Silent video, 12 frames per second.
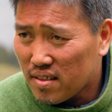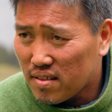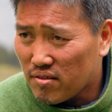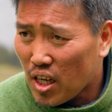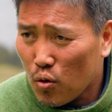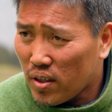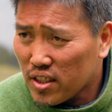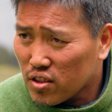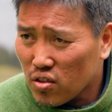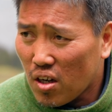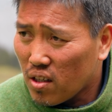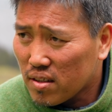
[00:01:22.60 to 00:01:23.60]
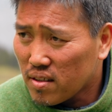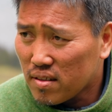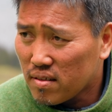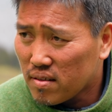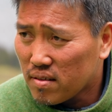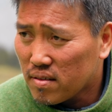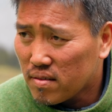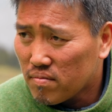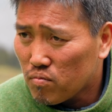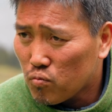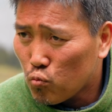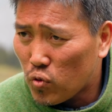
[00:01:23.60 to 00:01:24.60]
No one is not,
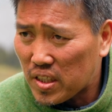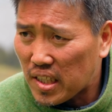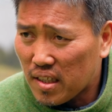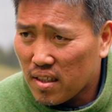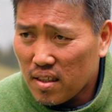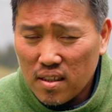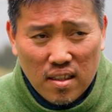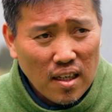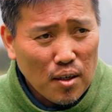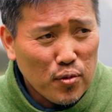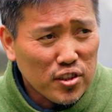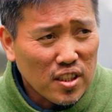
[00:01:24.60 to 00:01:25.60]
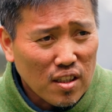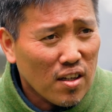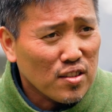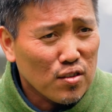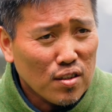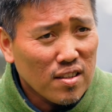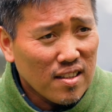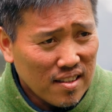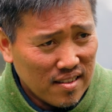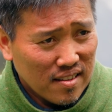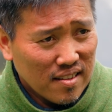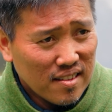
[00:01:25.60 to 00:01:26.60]
whether a person likes it or not.
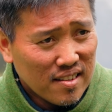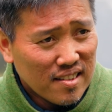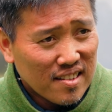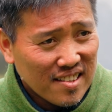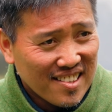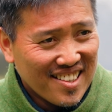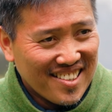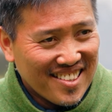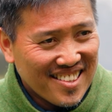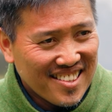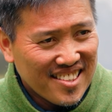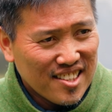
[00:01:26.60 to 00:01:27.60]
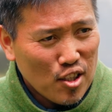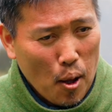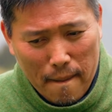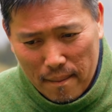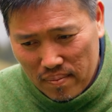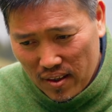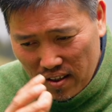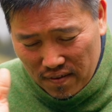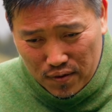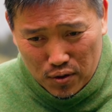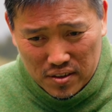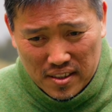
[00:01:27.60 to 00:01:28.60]
You know.
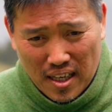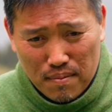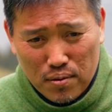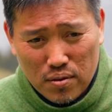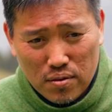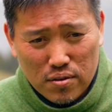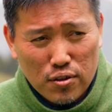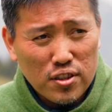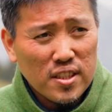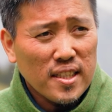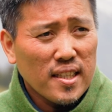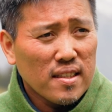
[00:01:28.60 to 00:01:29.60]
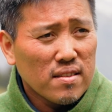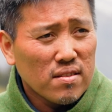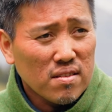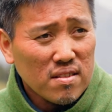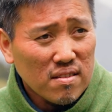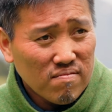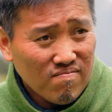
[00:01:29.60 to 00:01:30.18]
For example, you shared your